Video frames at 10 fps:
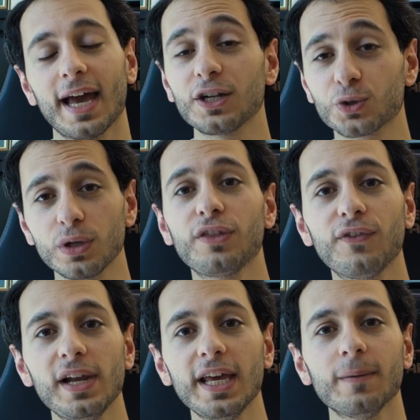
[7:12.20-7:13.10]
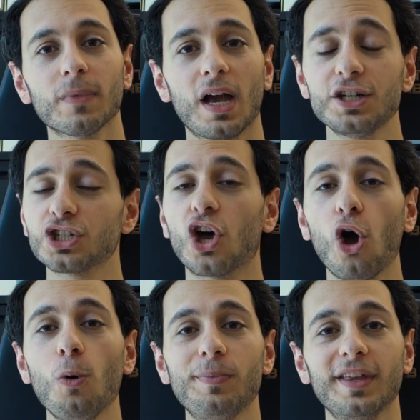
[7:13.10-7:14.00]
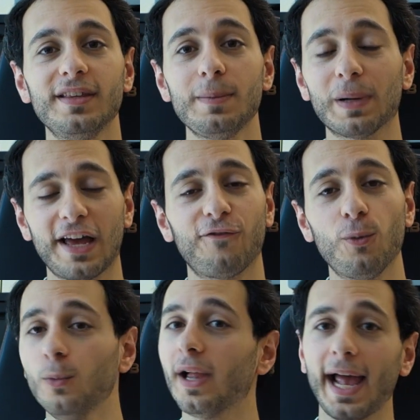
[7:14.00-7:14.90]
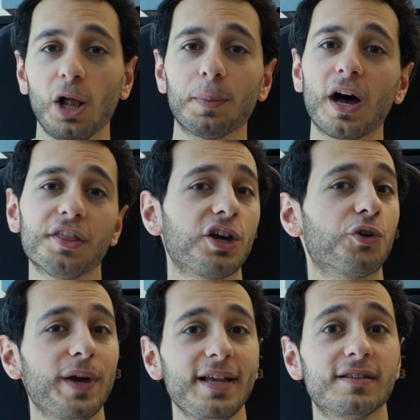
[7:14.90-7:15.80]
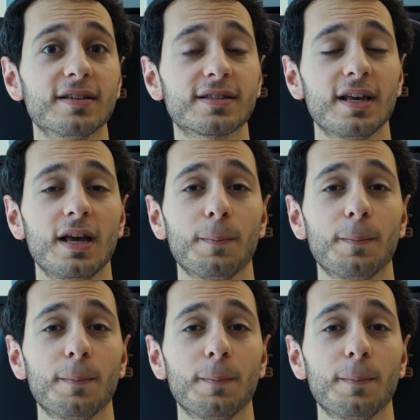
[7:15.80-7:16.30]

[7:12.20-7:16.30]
And truthfully, I just hope that the platform will help other creators